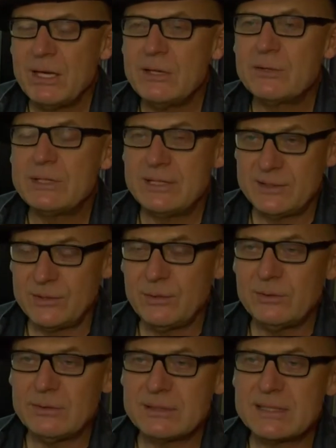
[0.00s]
you know, the
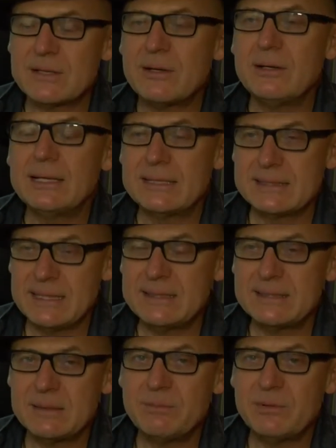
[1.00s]
tools are all
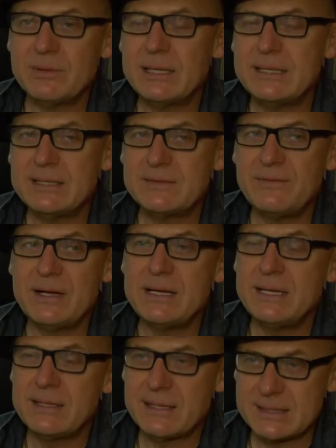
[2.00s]
accessible and it's
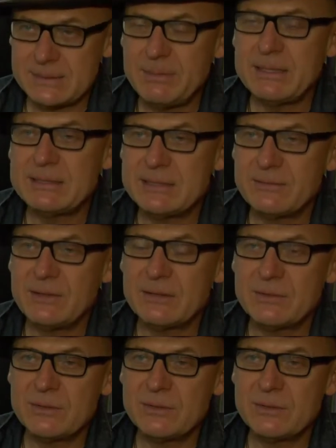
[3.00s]
very inexpensive now